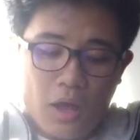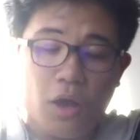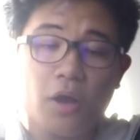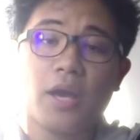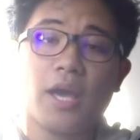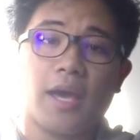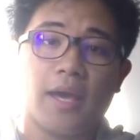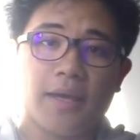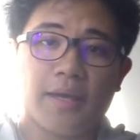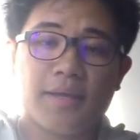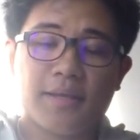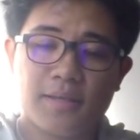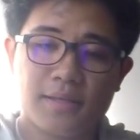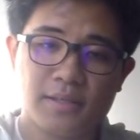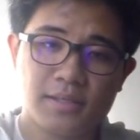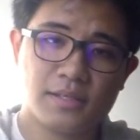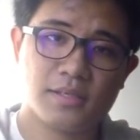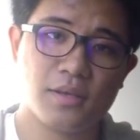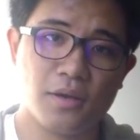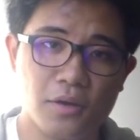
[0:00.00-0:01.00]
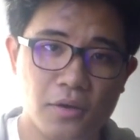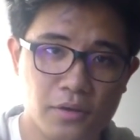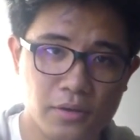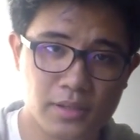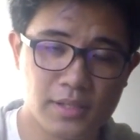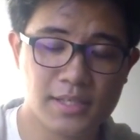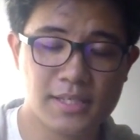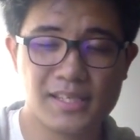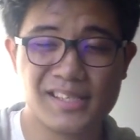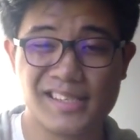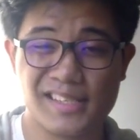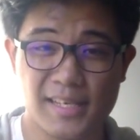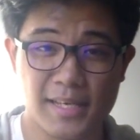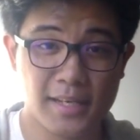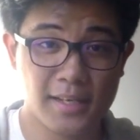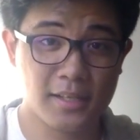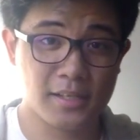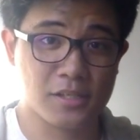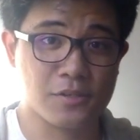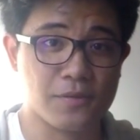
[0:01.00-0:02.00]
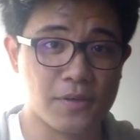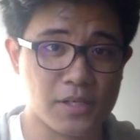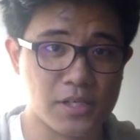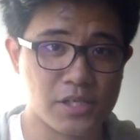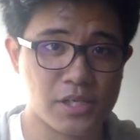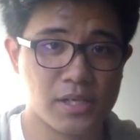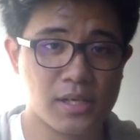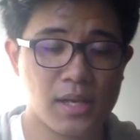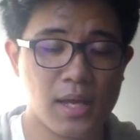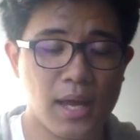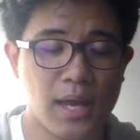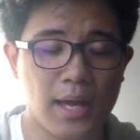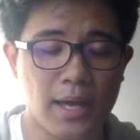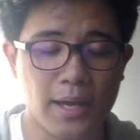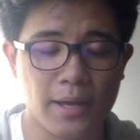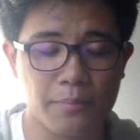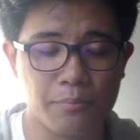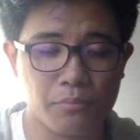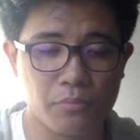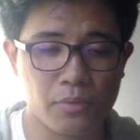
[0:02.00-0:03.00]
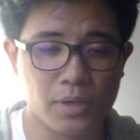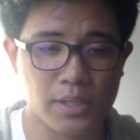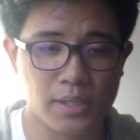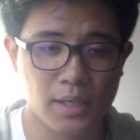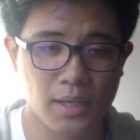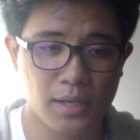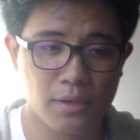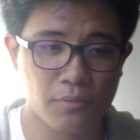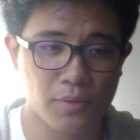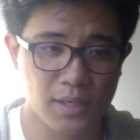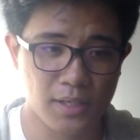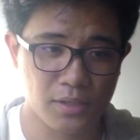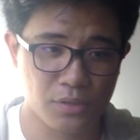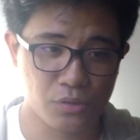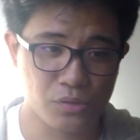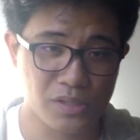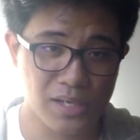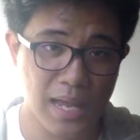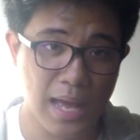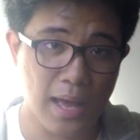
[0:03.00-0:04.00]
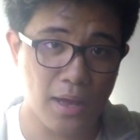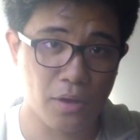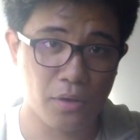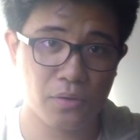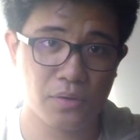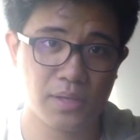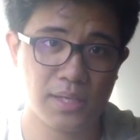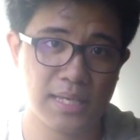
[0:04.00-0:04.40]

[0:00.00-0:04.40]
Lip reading: Okay, so this is the English version. What you're going to want to do now